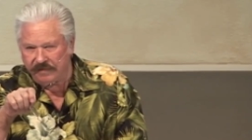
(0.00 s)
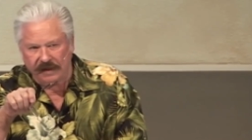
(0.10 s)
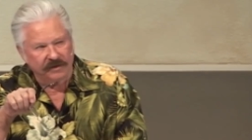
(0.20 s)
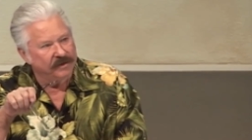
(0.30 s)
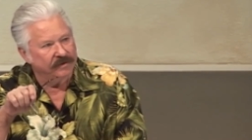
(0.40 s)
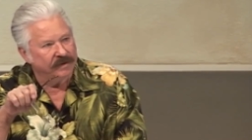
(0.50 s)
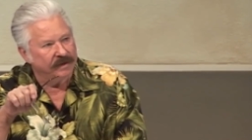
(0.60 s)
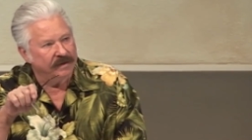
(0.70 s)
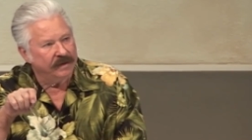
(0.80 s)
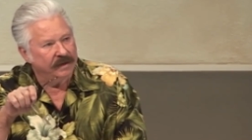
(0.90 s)
that you
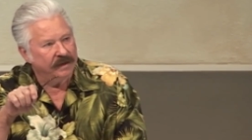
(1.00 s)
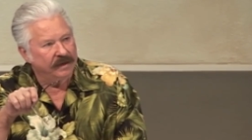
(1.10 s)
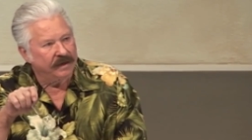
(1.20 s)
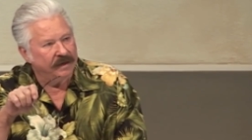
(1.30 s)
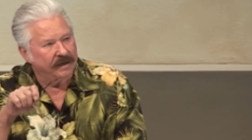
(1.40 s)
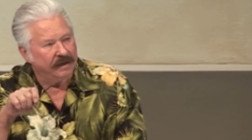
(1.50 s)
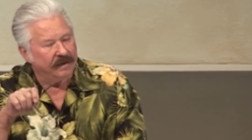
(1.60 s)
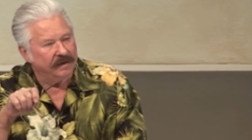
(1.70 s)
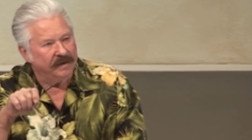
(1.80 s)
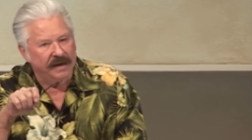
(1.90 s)
can
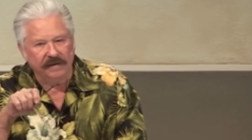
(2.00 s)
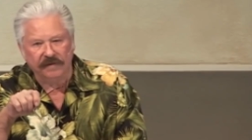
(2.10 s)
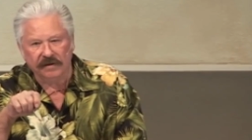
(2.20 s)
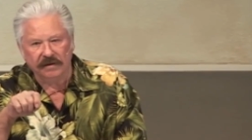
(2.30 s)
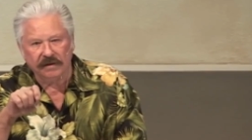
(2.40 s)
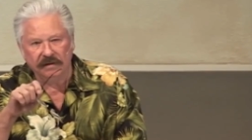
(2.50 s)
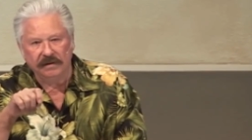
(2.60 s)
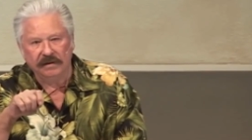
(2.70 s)
uh, never